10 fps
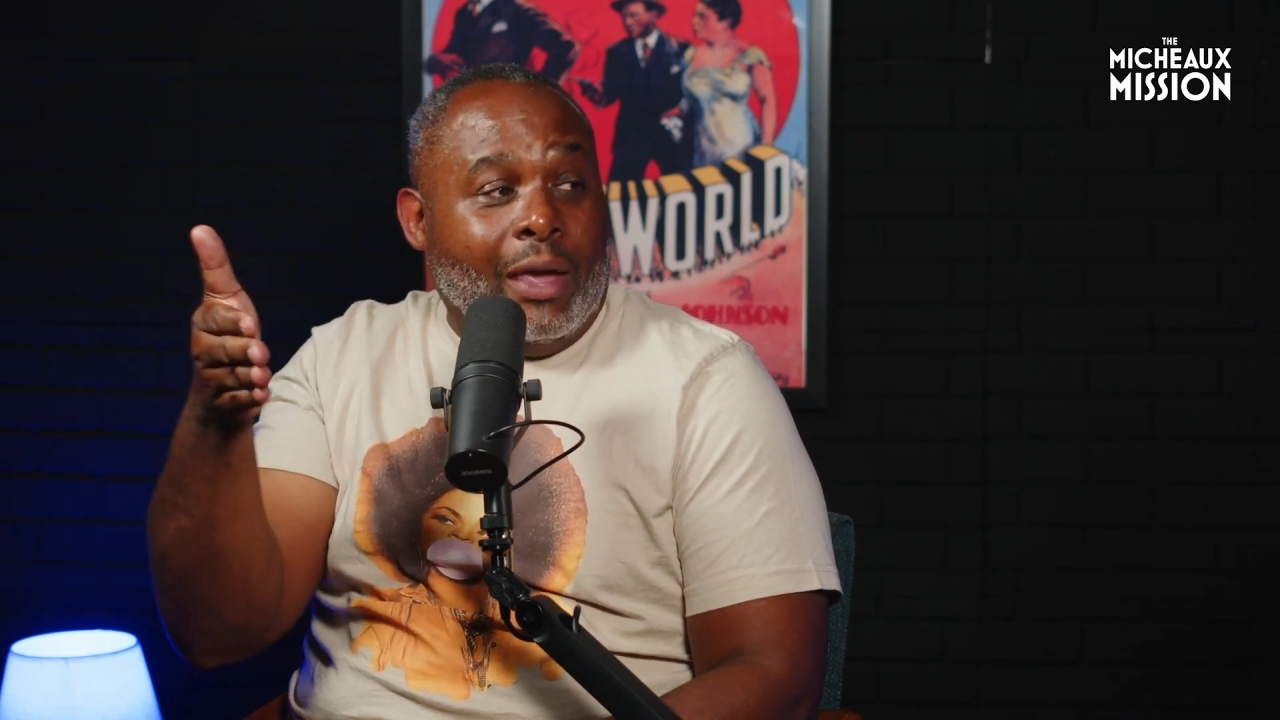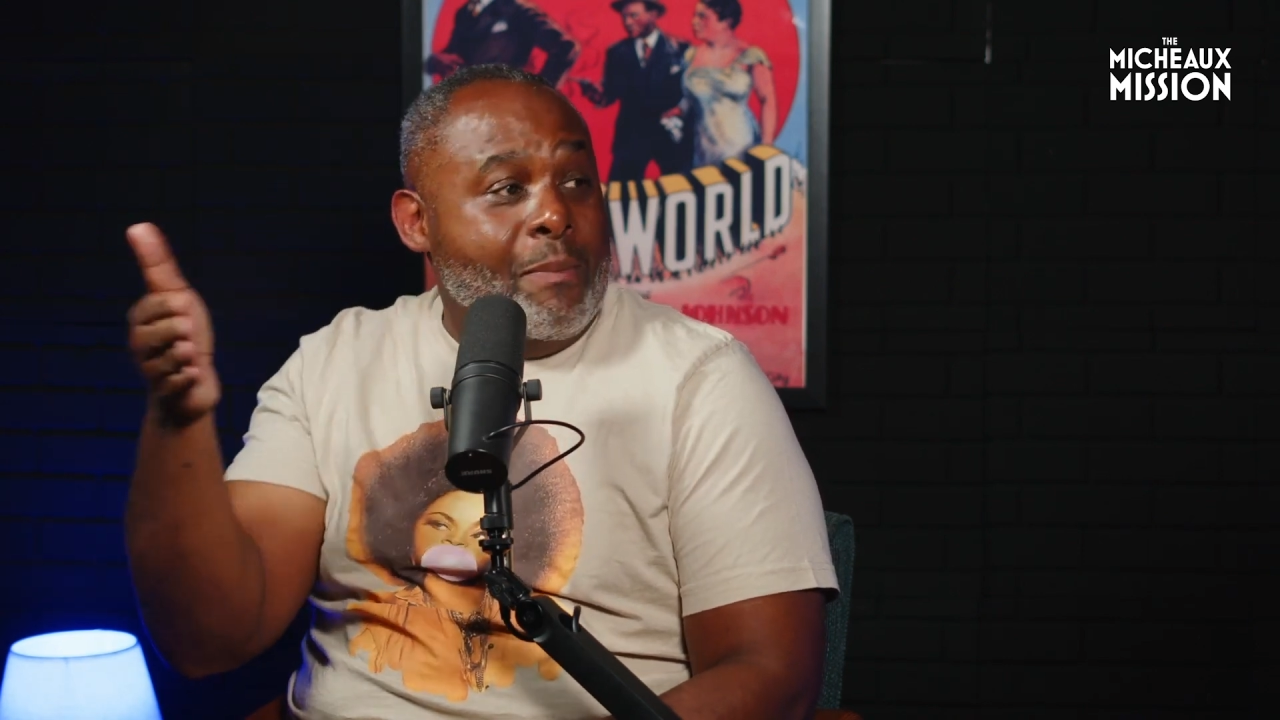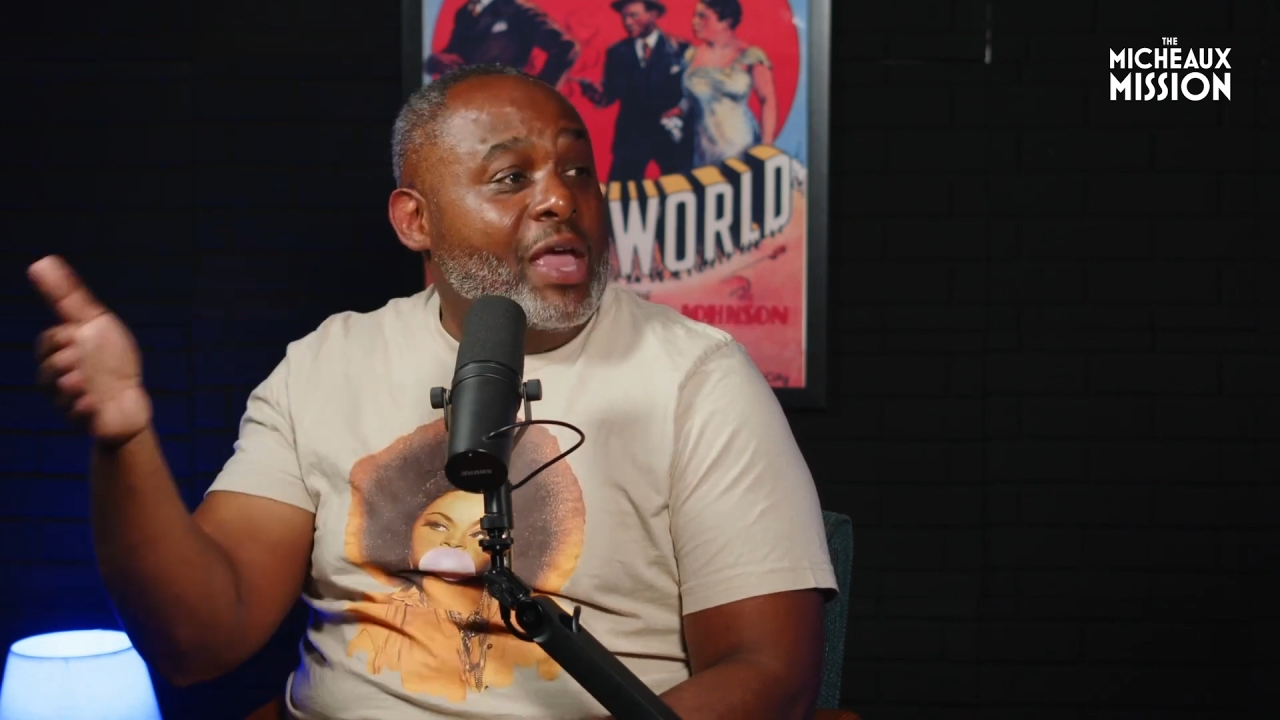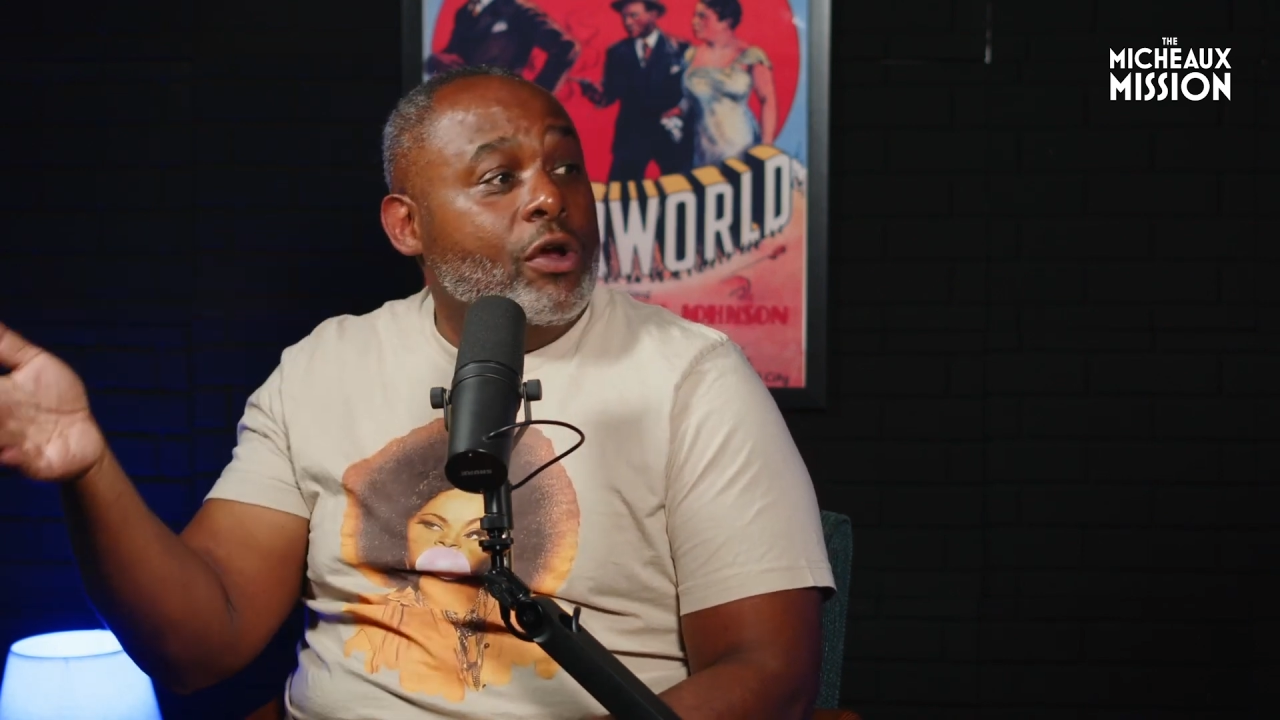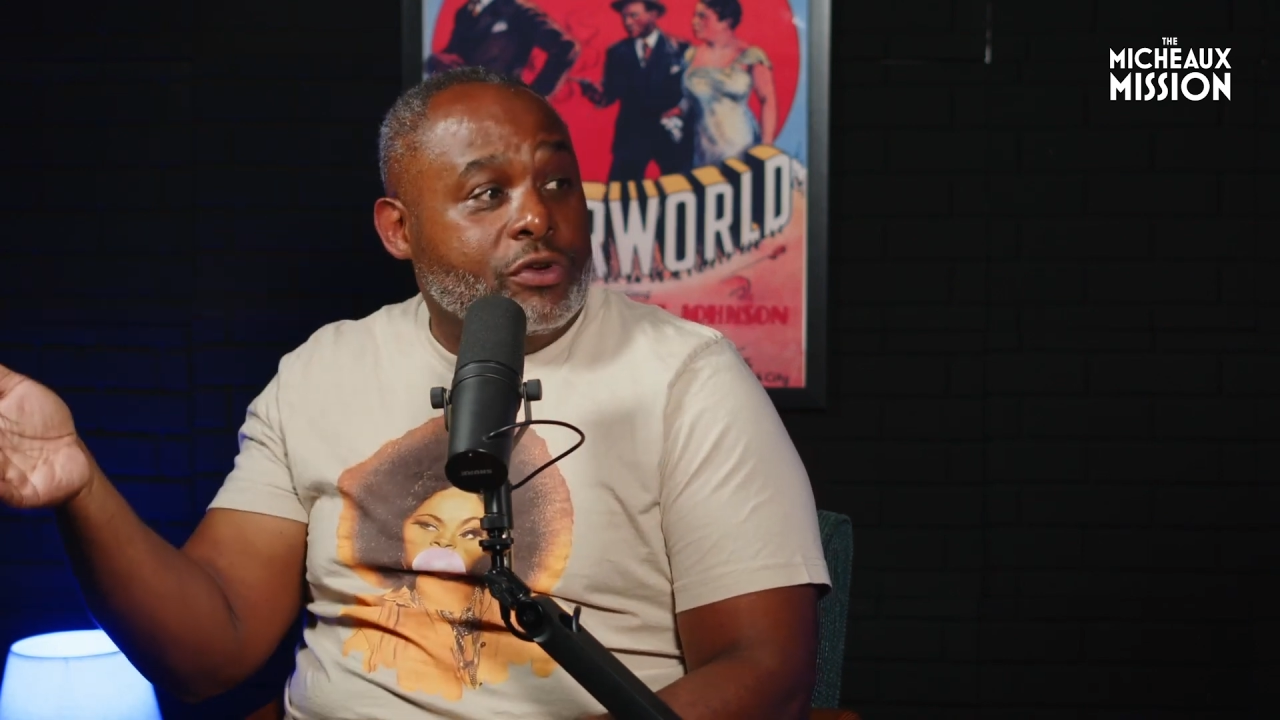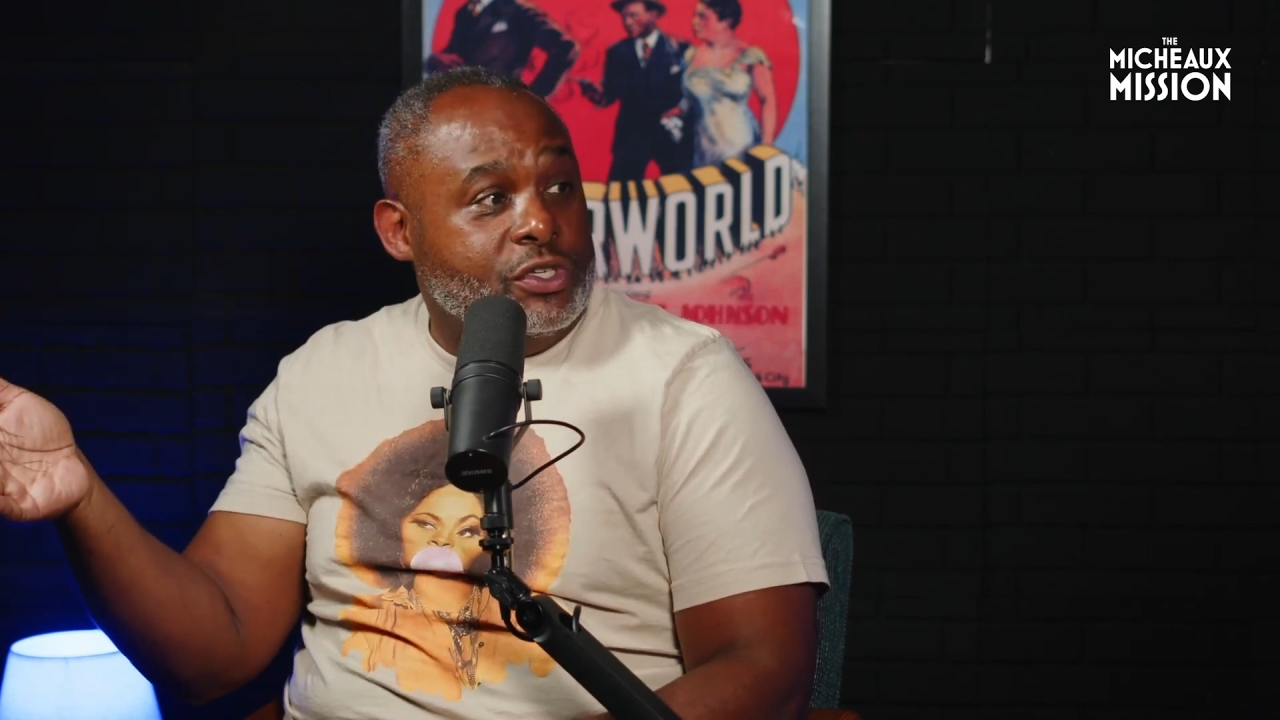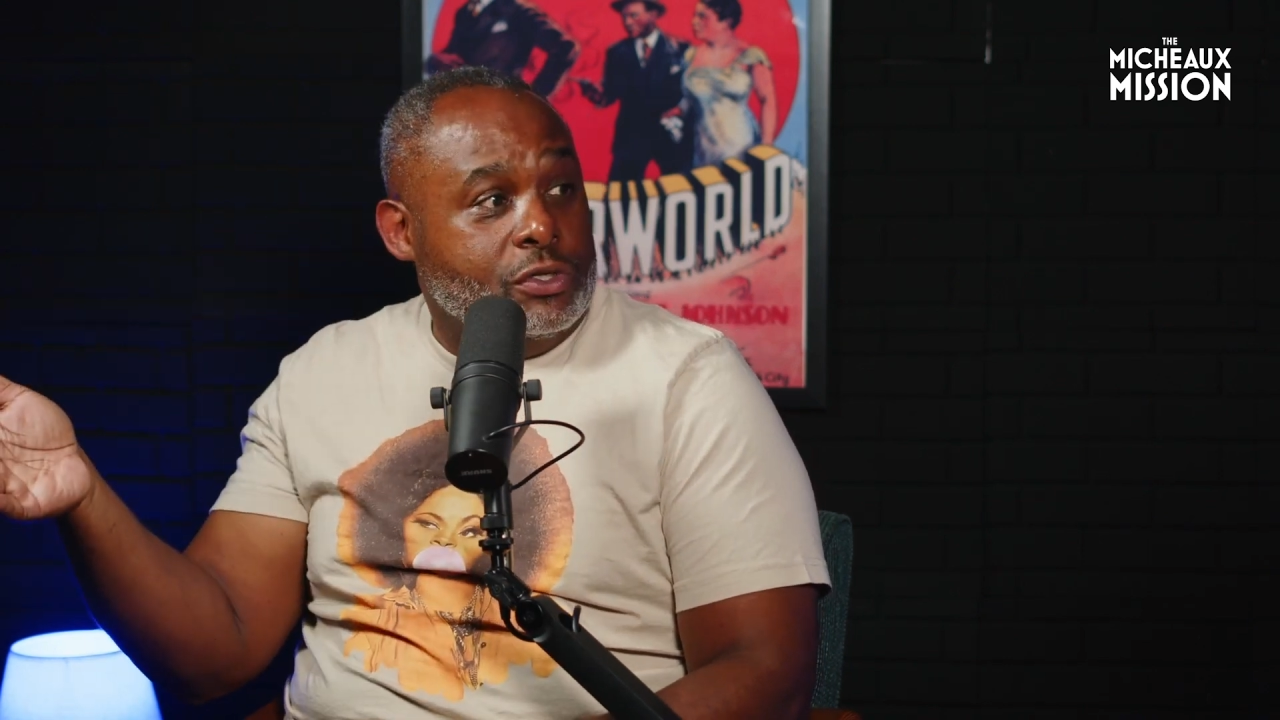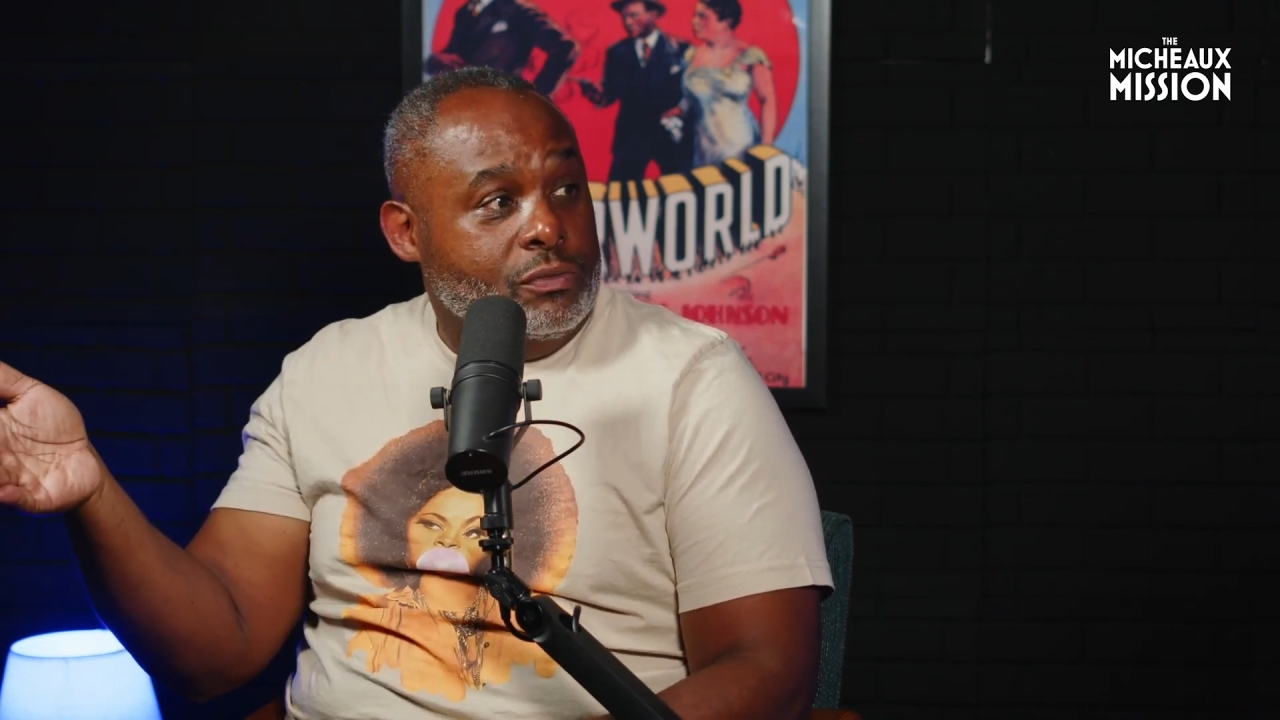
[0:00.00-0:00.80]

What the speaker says: mayors.